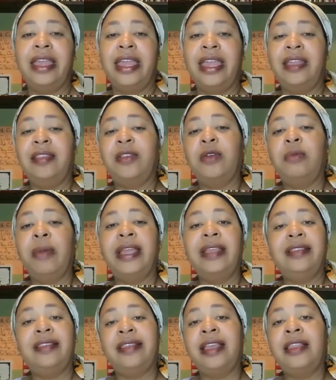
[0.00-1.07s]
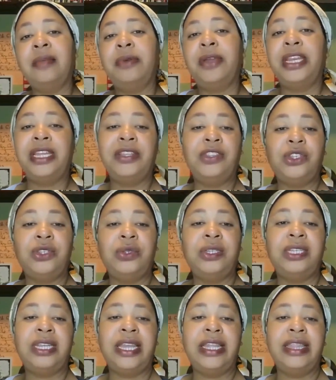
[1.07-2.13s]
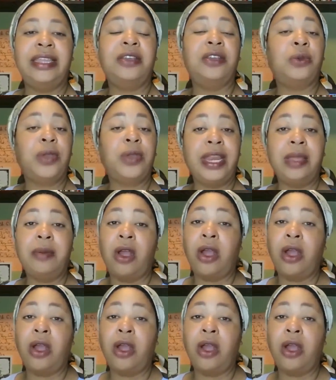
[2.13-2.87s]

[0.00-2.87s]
And so by celebrating Juneteenth and creating